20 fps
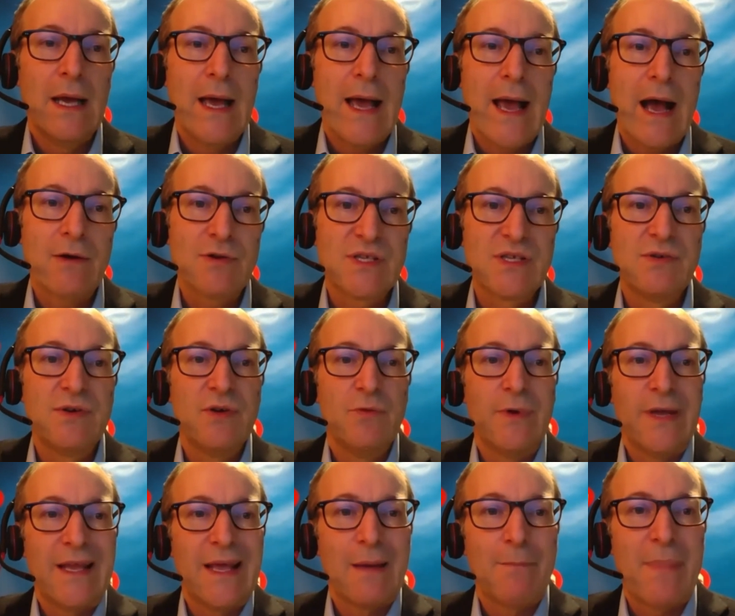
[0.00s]
How soon do
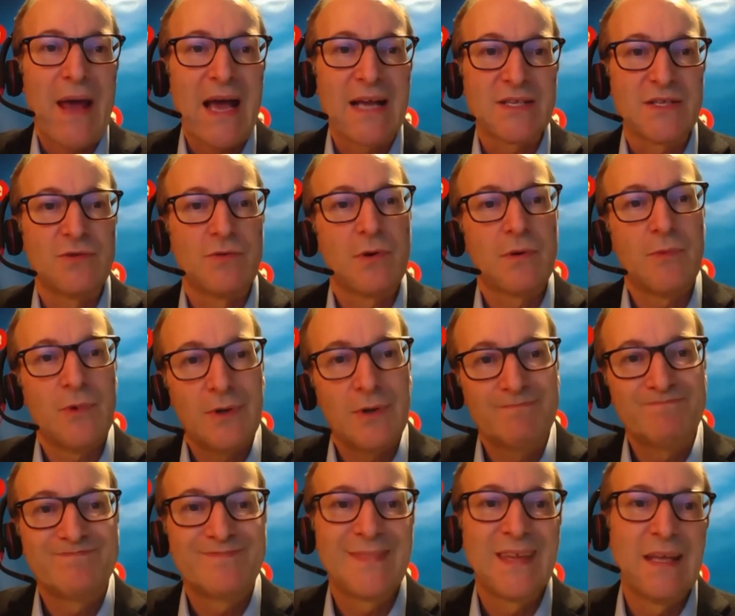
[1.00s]
we get back to normal?
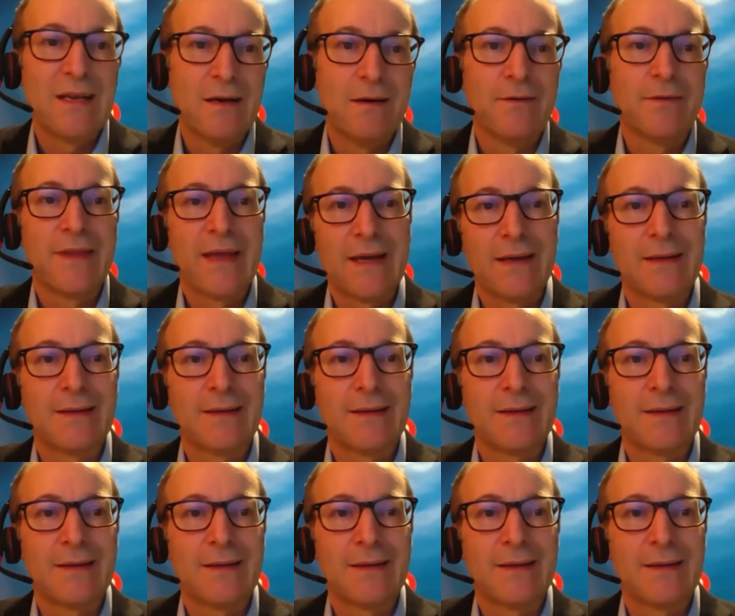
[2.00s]
That